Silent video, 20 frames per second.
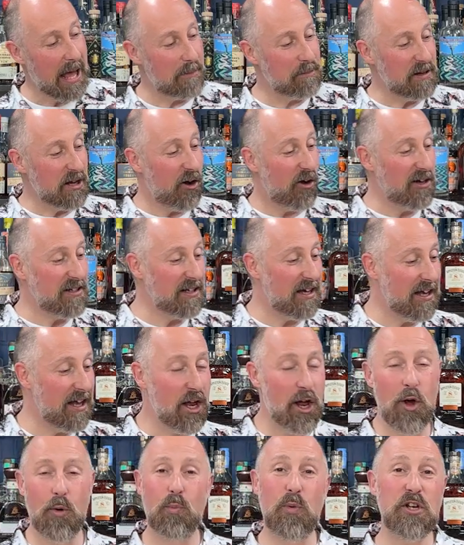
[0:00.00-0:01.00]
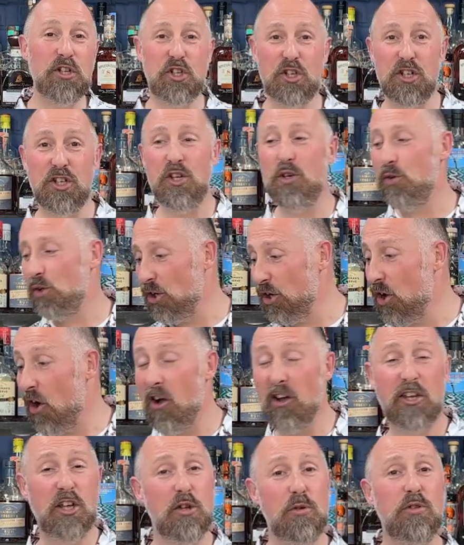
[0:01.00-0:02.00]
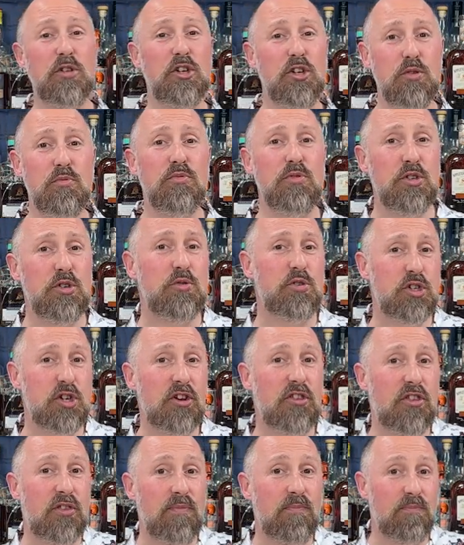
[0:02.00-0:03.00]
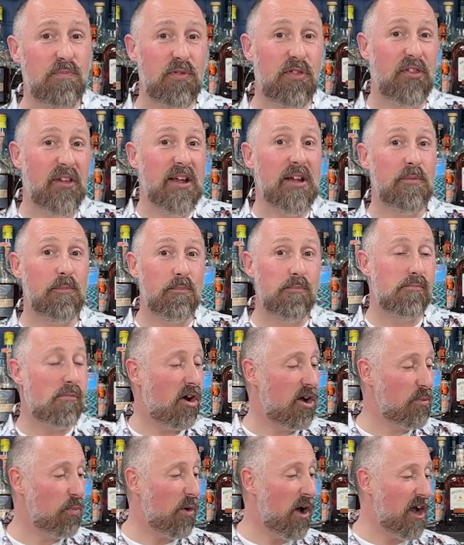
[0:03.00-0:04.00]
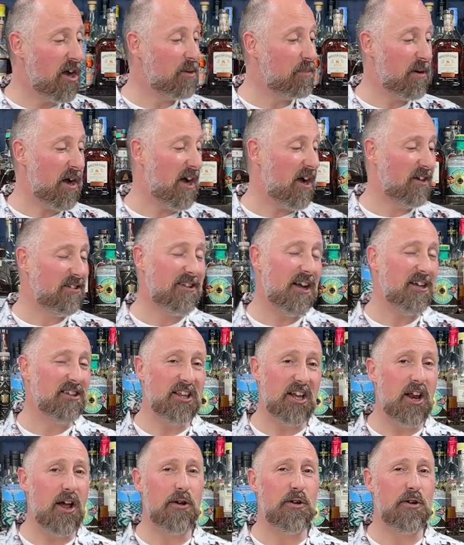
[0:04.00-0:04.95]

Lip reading: behind it, which you could argue you should think might work. But I don't know.